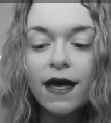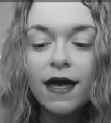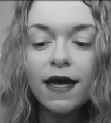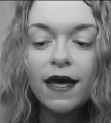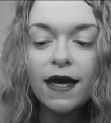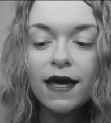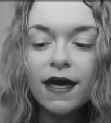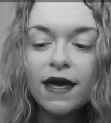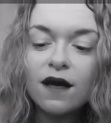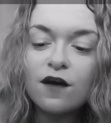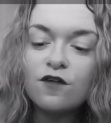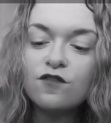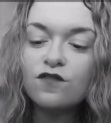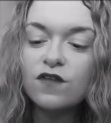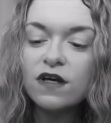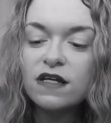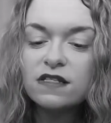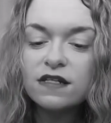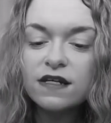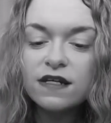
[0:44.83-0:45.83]
Here, a
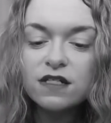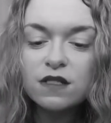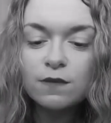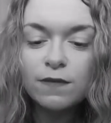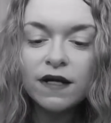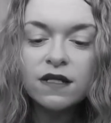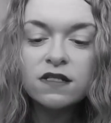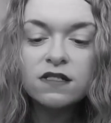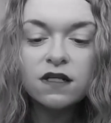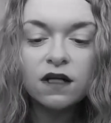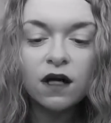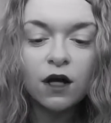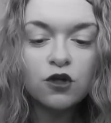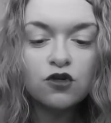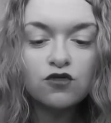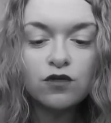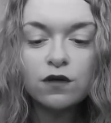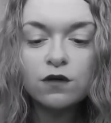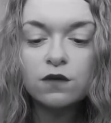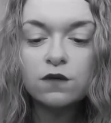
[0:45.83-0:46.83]
fiercely independent
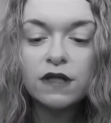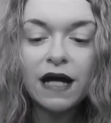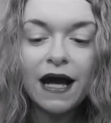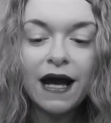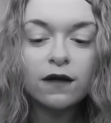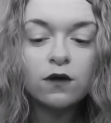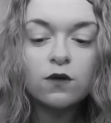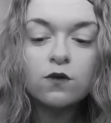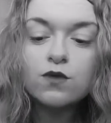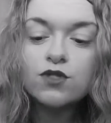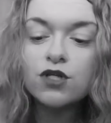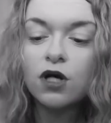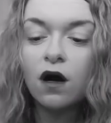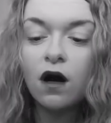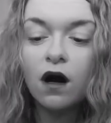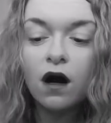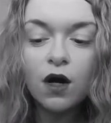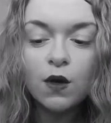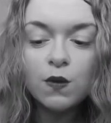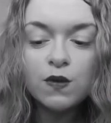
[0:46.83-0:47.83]
country called
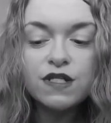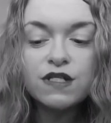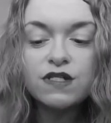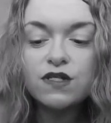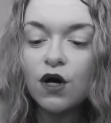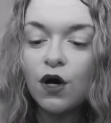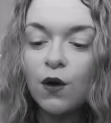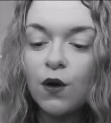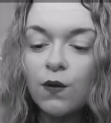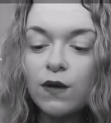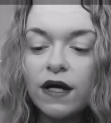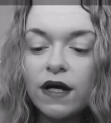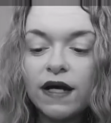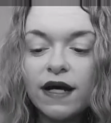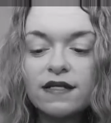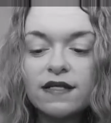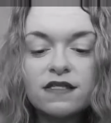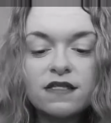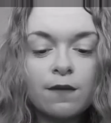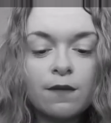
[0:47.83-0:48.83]
Angletar holds its own
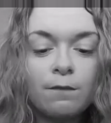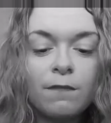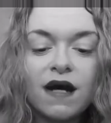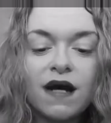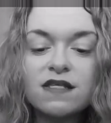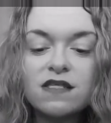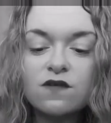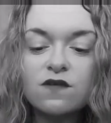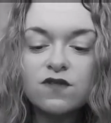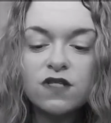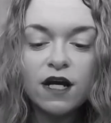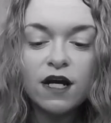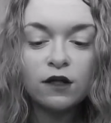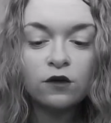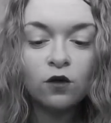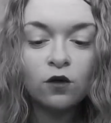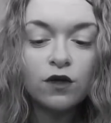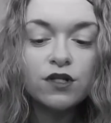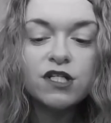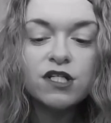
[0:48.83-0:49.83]
against the mass of
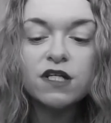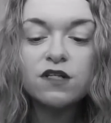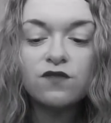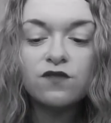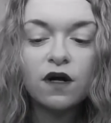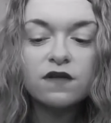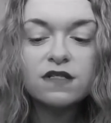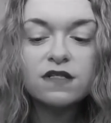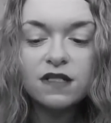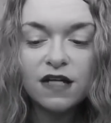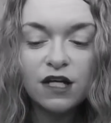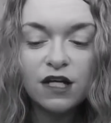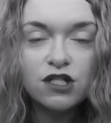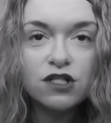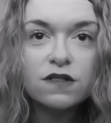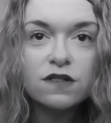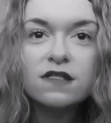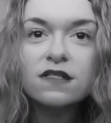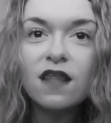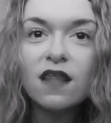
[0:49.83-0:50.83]
technology-advanced
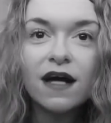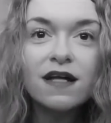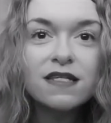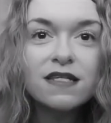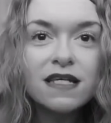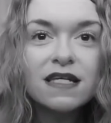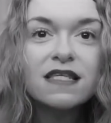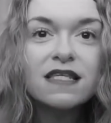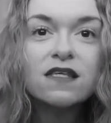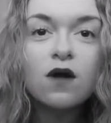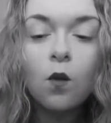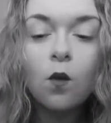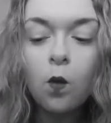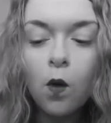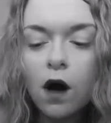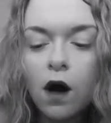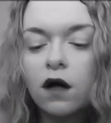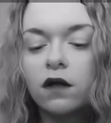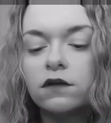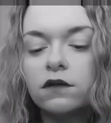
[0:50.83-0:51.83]
nations that is
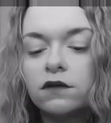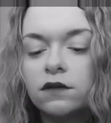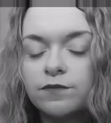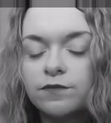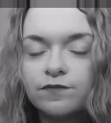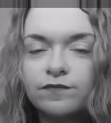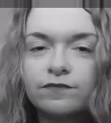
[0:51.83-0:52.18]
world.